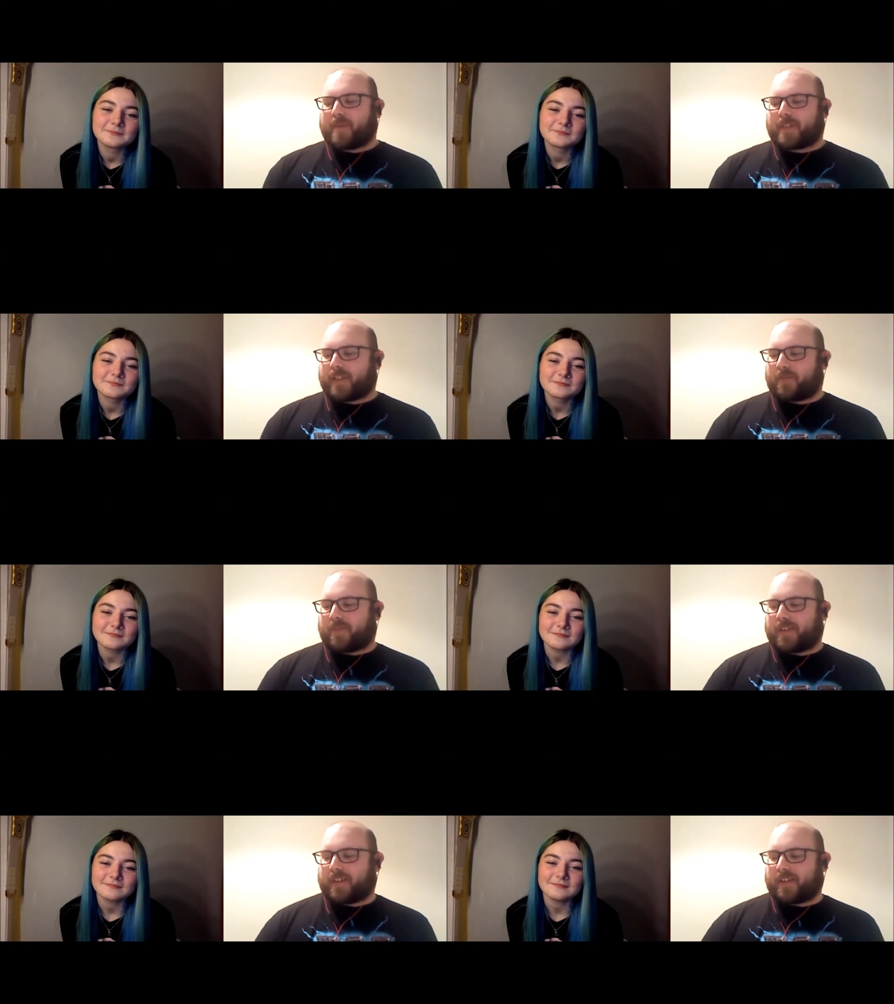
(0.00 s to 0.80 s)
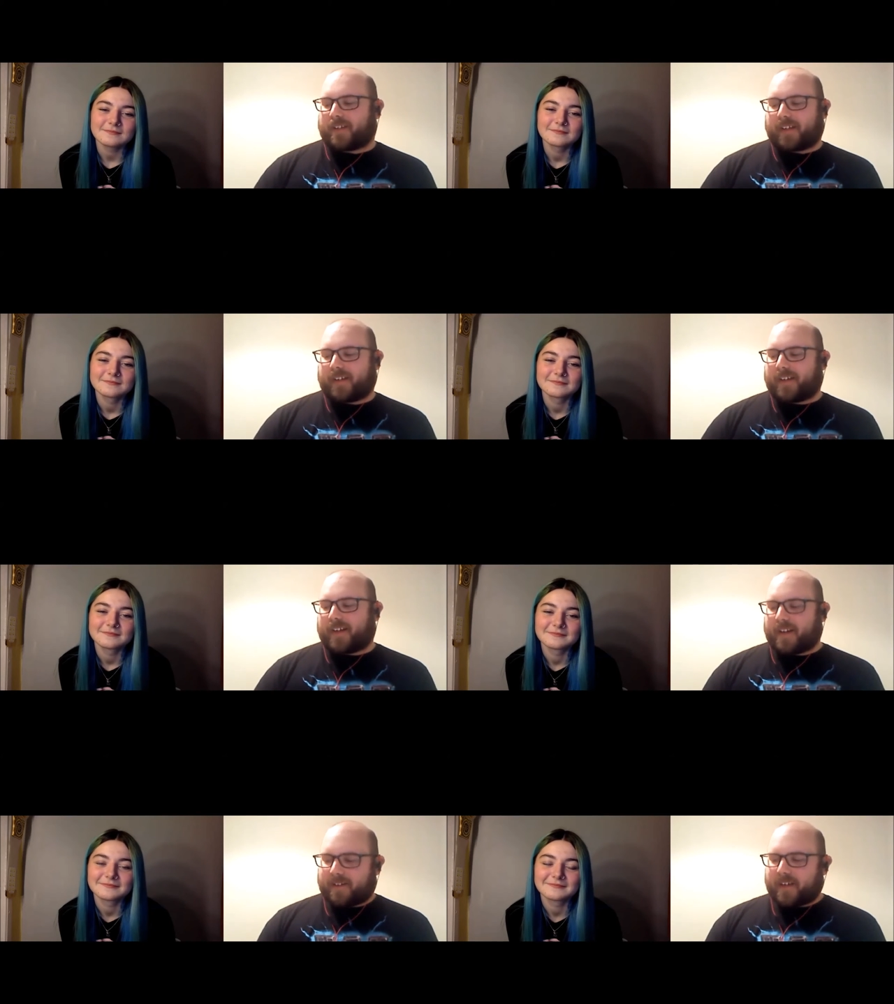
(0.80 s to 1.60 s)
Speaker 1: that myself until
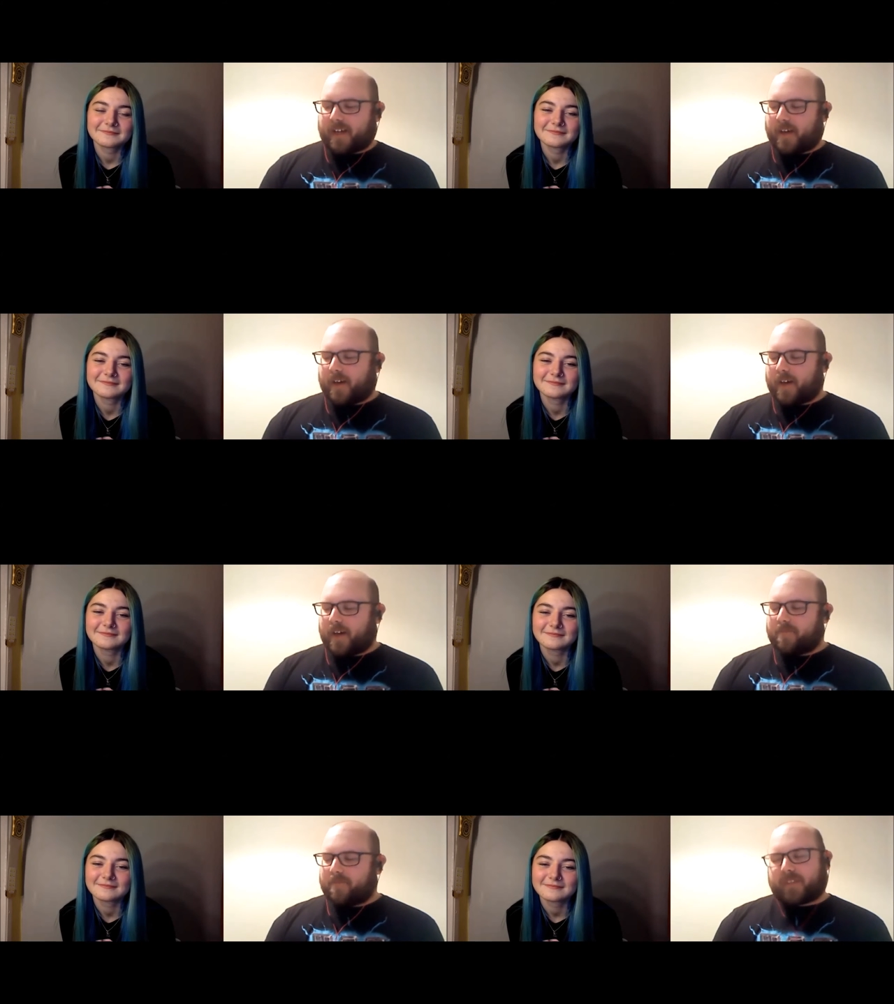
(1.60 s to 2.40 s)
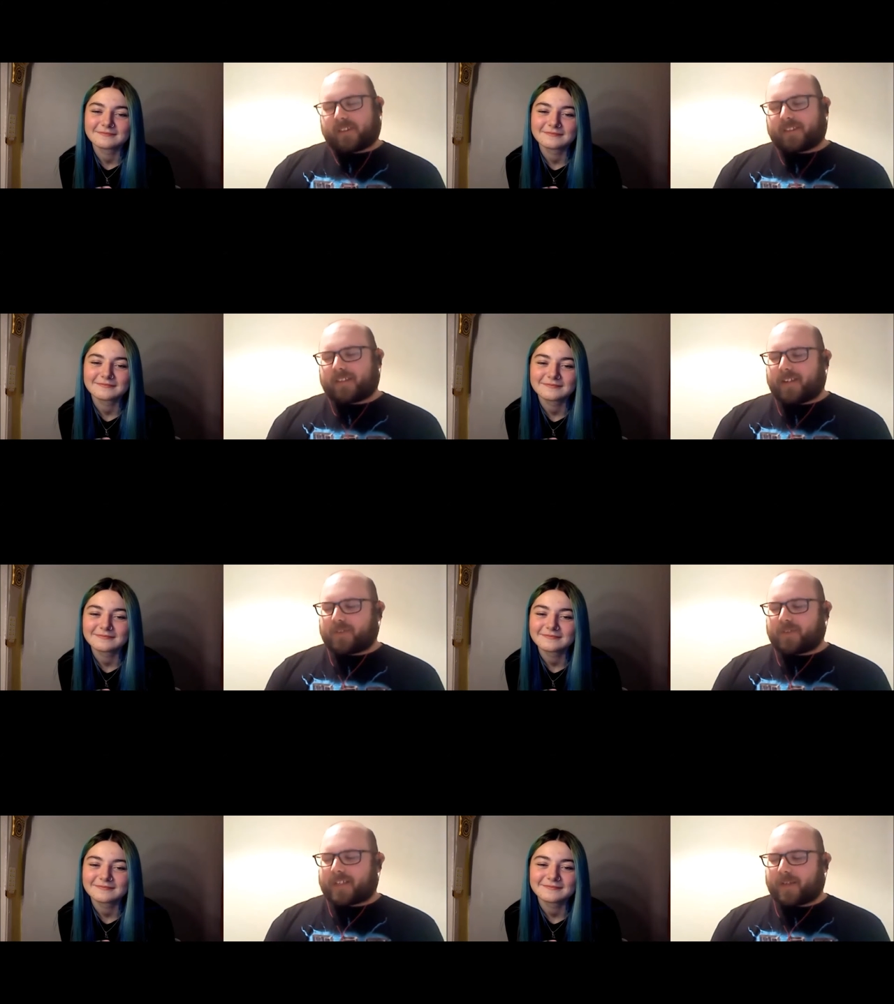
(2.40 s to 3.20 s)
I
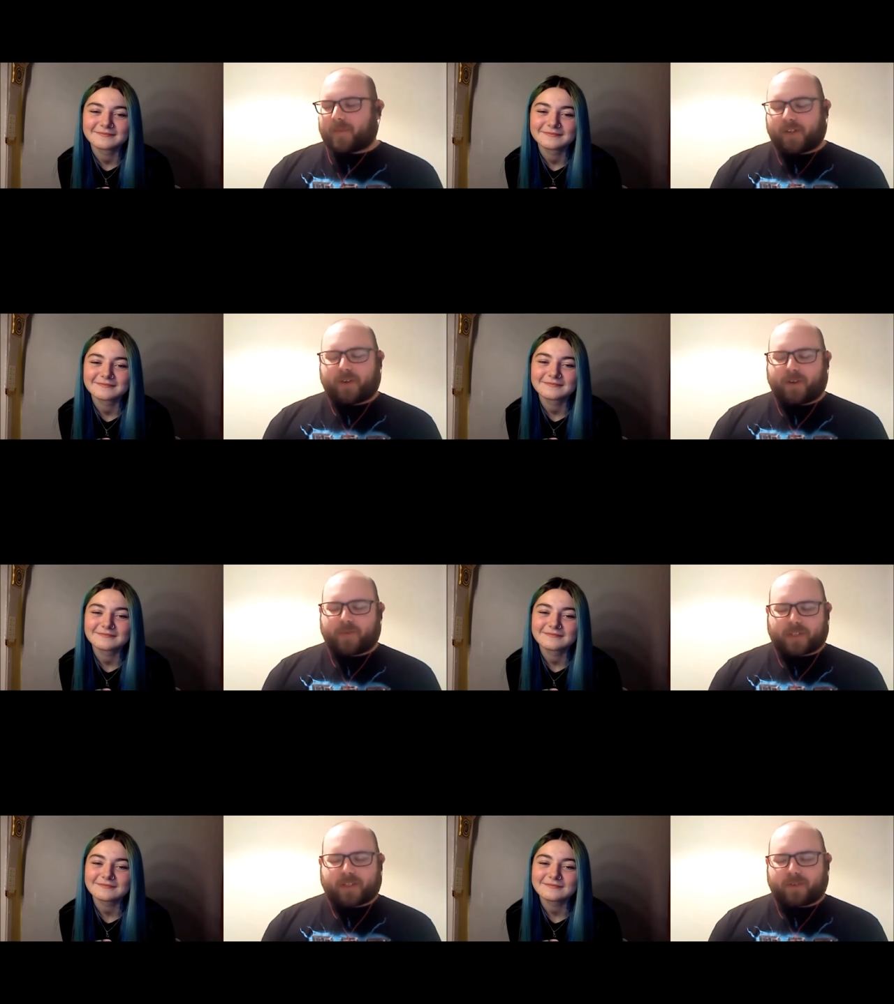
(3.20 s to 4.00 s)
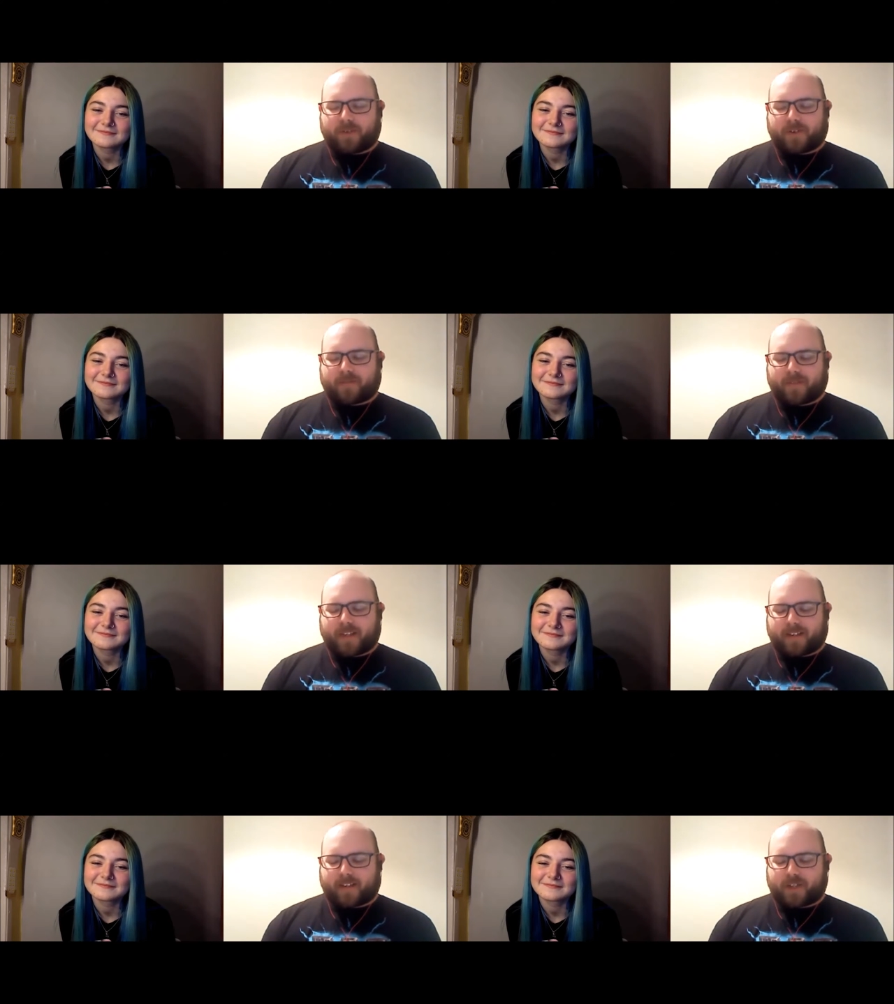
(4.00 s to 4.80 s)
was a lot older
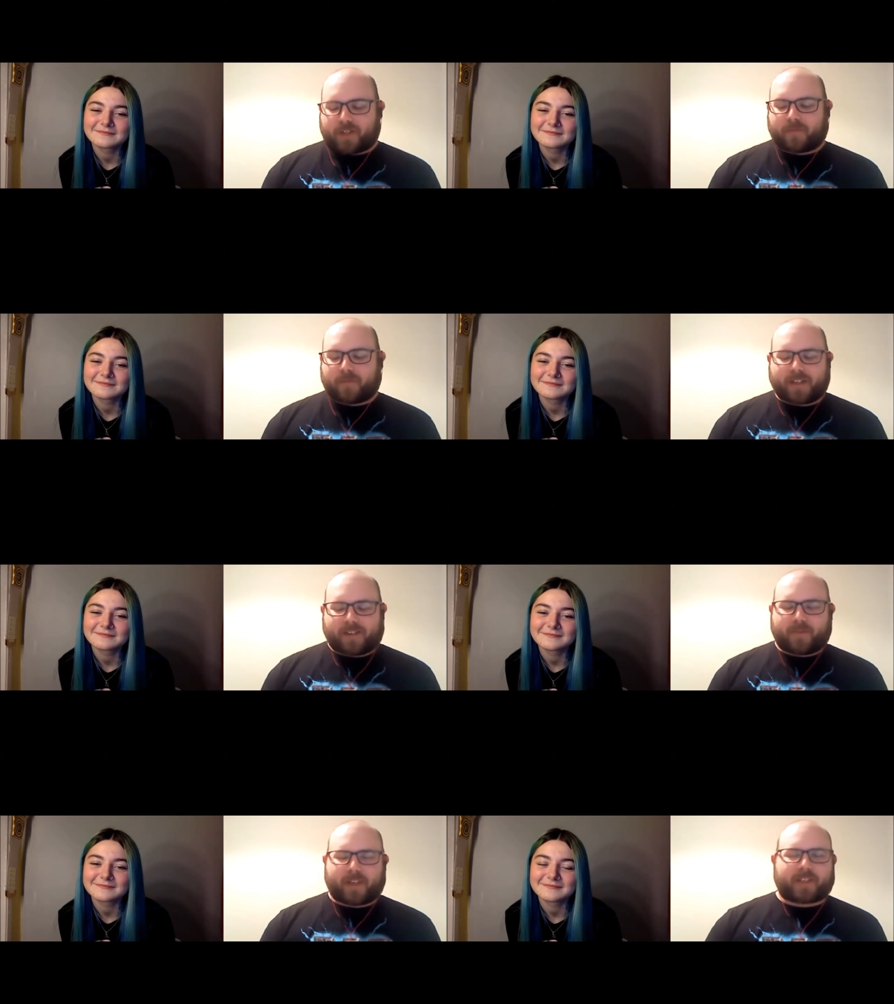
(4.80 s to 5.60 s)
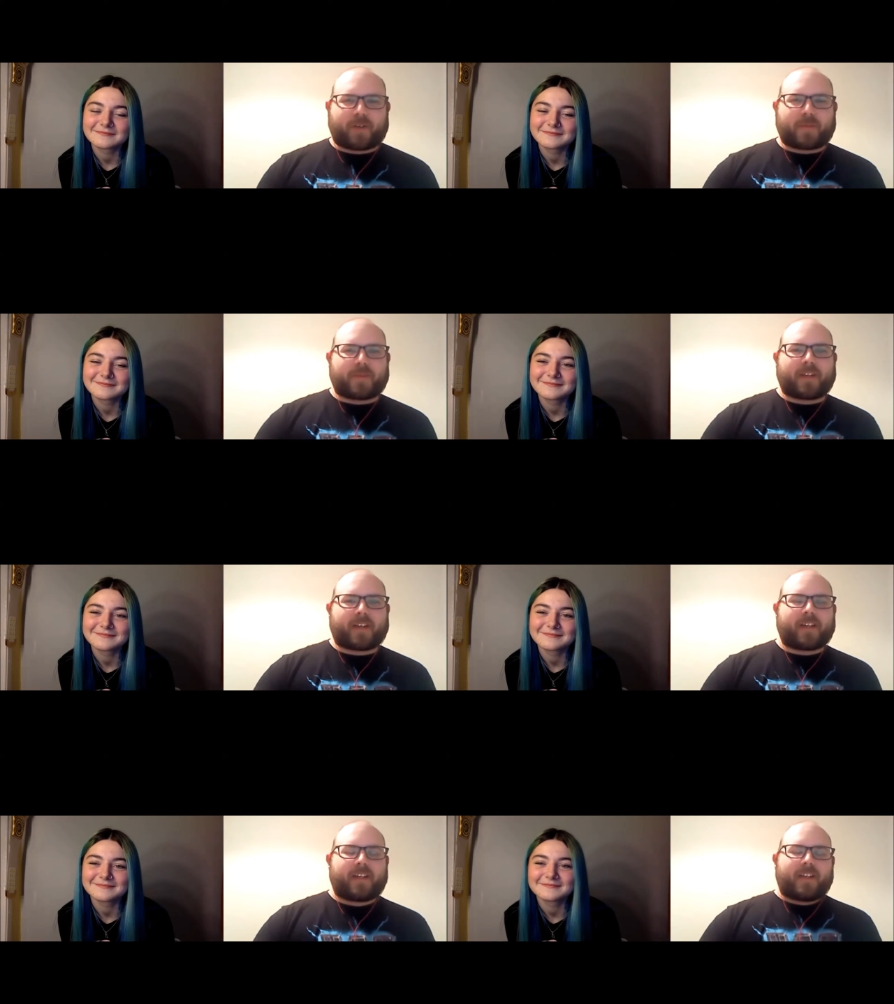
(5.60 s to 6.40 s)
than I should have been when I stopped
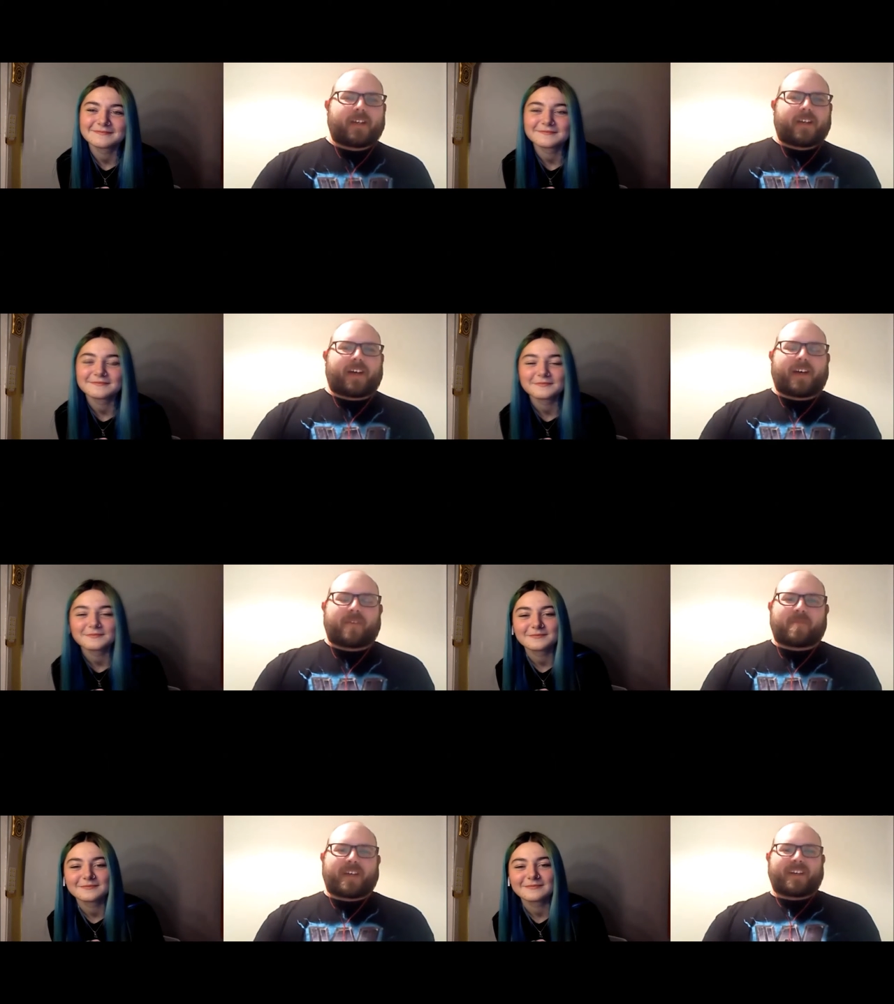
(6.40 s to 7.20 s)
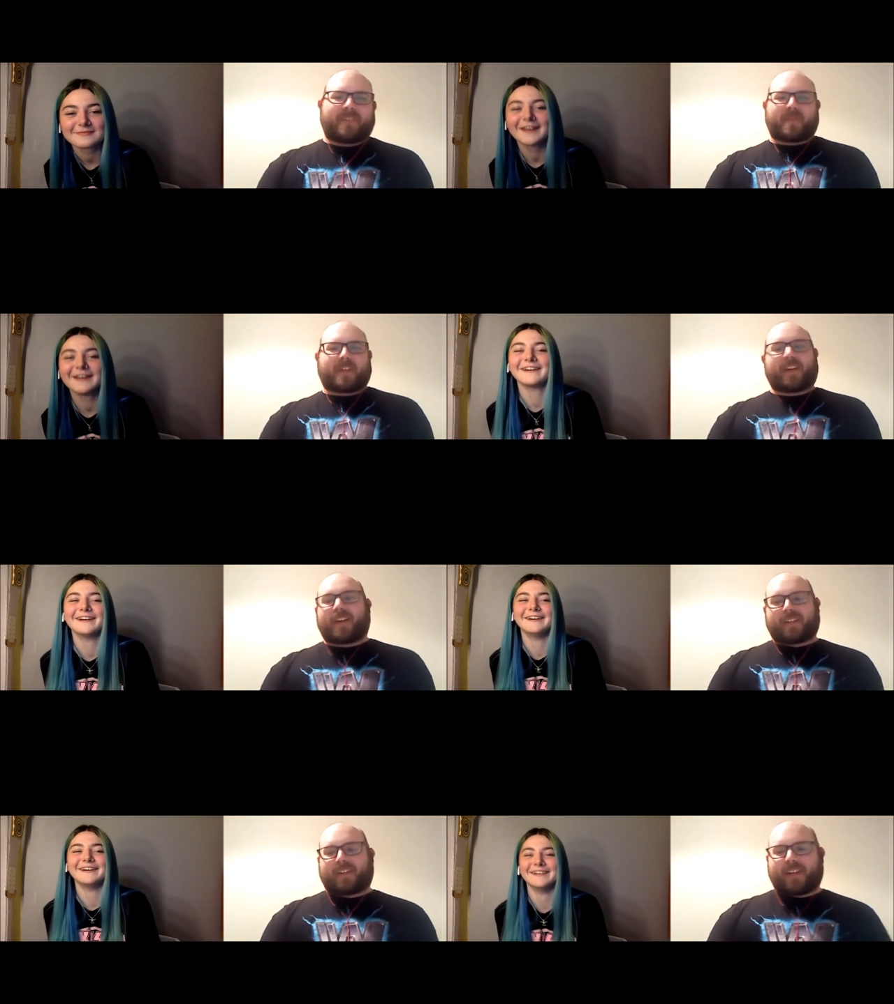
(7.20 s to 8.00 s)
doing that. But
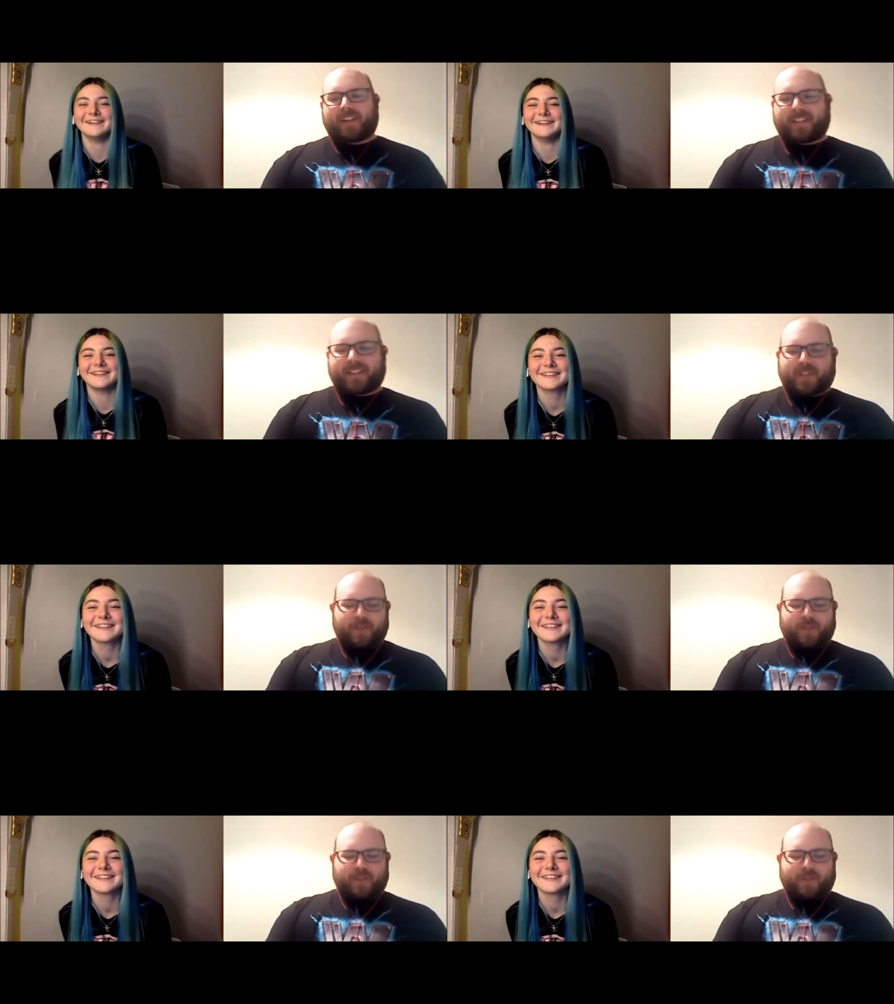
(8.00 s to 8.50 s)
yeah, so